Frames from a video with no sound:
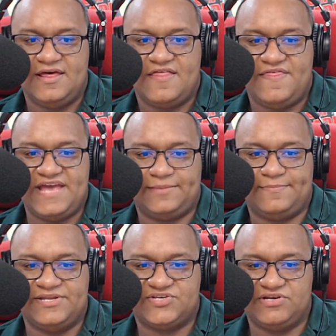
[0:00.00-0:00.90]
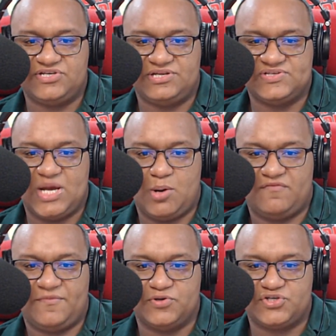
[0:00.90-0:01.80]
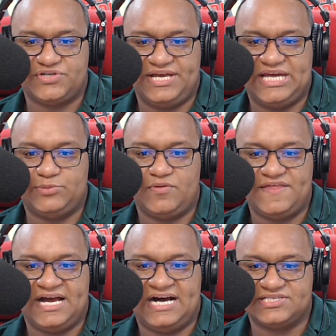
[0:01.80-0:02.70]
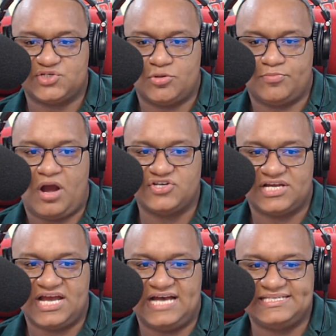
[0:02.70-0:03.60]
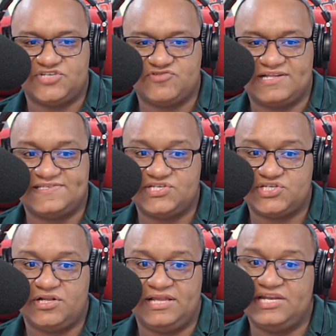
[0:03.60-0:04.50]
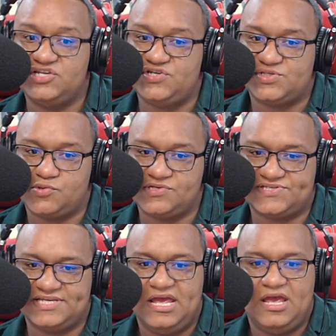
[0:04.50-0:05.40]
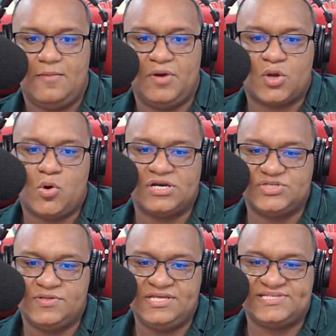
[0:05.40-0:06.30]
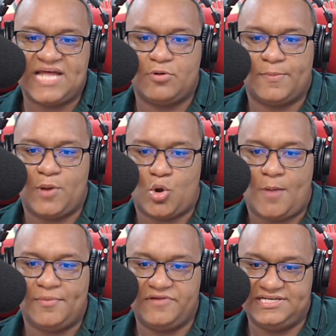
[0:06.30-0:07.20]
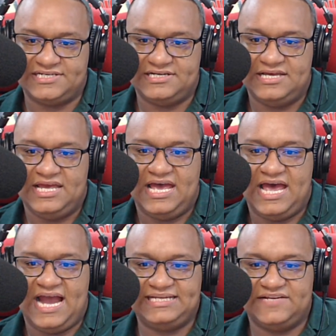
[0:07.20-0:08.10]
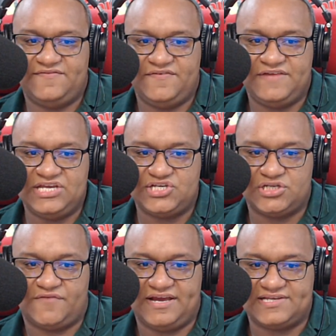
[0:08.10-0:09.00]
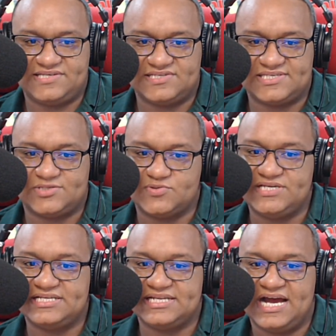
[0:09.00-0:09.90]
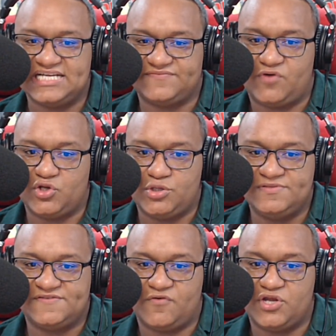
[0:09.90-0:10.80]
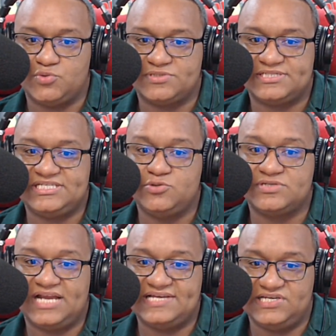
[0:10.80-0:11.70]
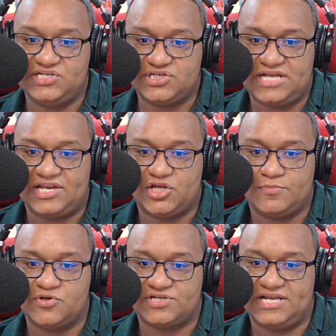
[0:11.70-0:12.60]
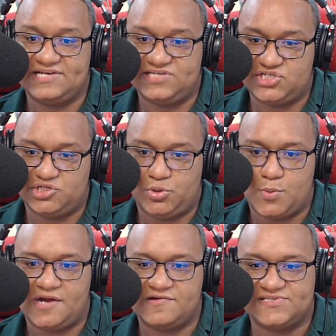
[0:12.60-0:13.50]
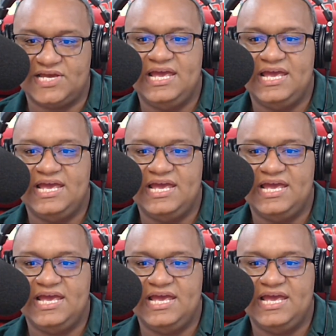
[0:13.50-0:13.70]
The administration is, however, pushing ahead with the Gas Ashore project as a transitional energy source, but according to the Stabroek block operator, identification of excess associated gas volumes for utilization and commercialization requires